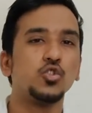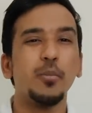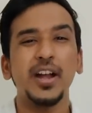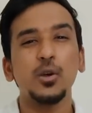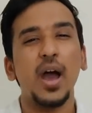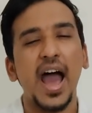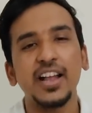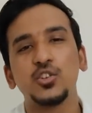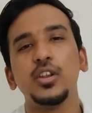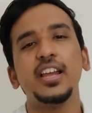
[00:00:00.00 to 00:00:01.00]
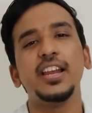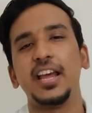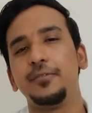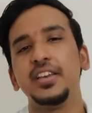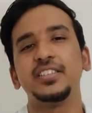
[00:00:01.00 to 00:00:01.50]
Zomato actually
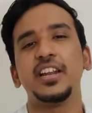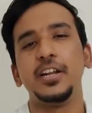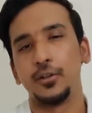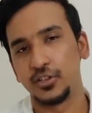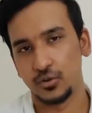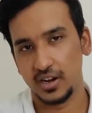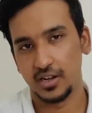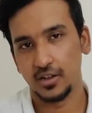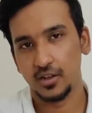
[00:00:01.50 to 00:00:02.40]
levies an interest rate.